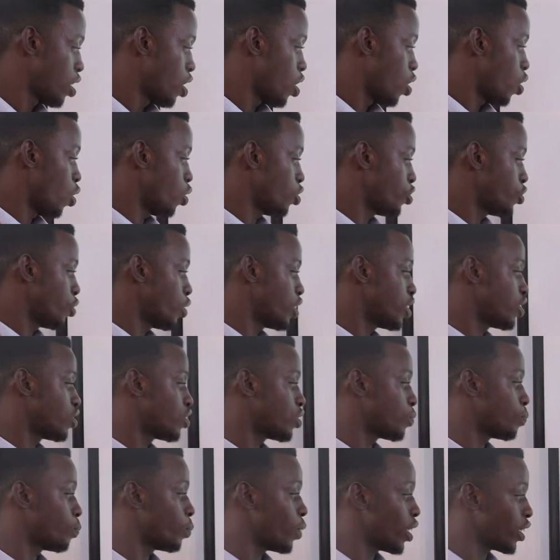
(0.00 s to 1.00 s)
Also, it's
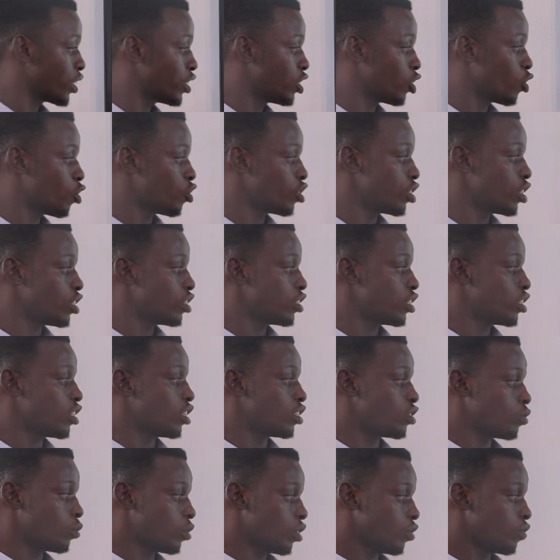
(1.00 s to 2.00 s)
practical oriented,
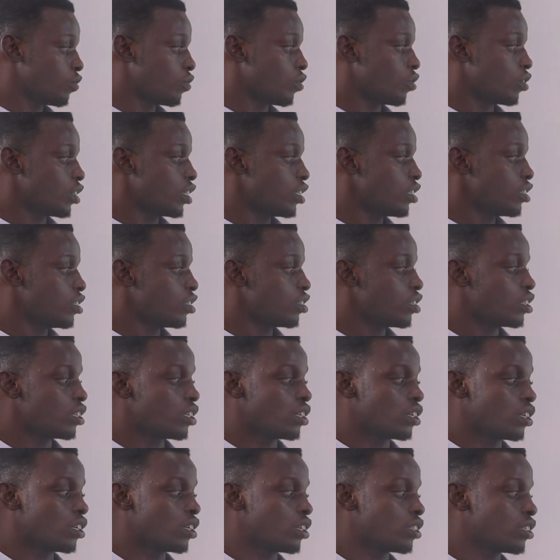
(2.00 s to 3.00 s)
as we have already
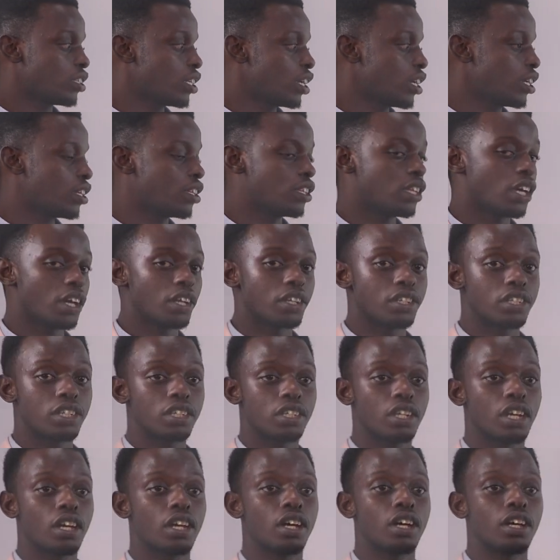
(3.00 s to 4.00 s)
said that
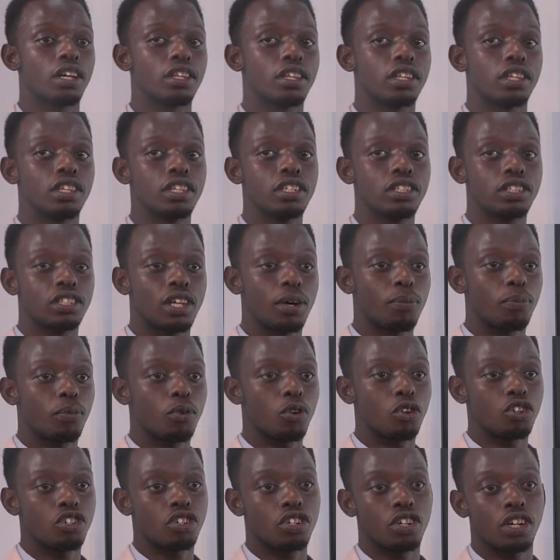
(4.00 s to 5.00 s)
this
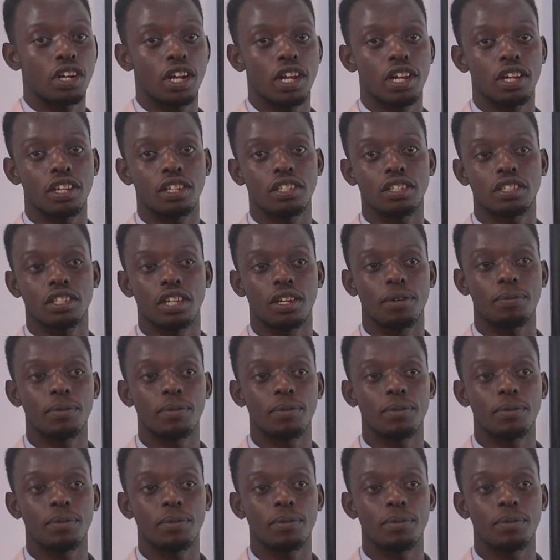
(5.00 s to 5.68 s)
approach relies